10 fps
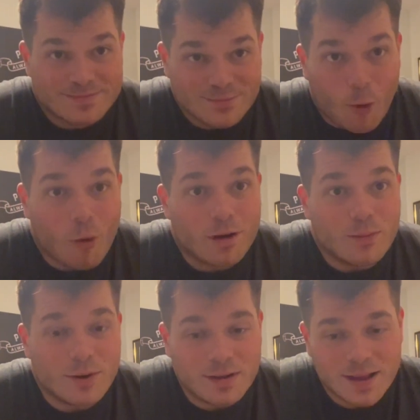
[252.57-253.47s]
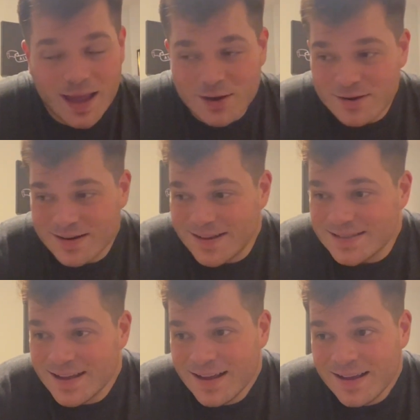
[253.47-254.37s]
horrible, and you're
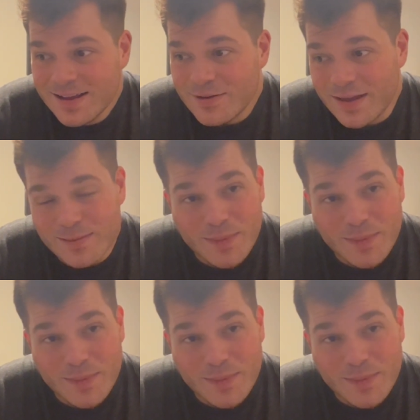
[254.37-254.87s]
like,